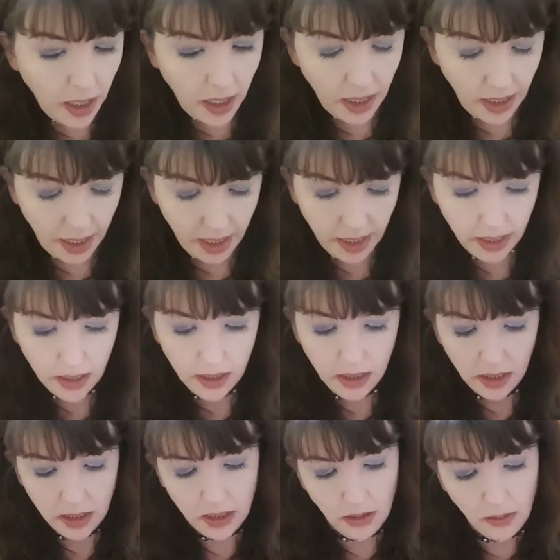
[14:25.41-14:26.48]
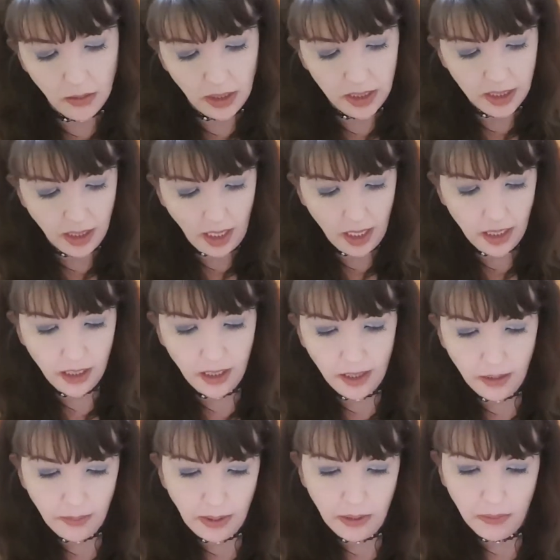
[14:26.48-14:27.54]
And so is there any
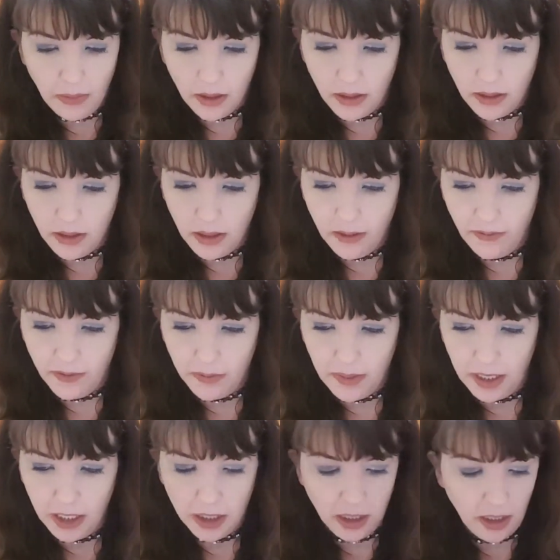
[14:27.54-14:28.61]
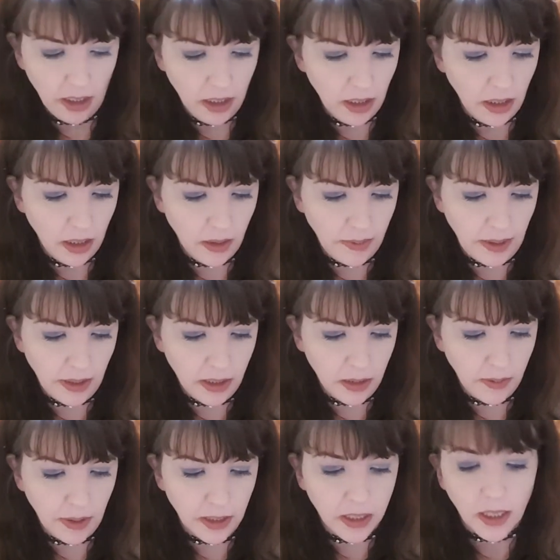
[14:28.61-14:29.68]
bit more information about this
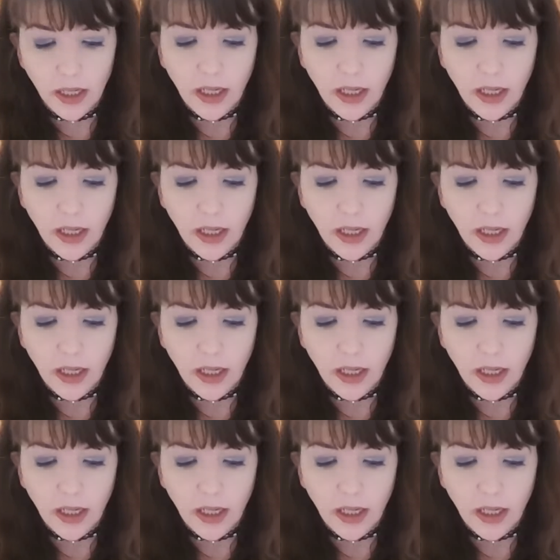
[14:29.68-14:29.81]
box?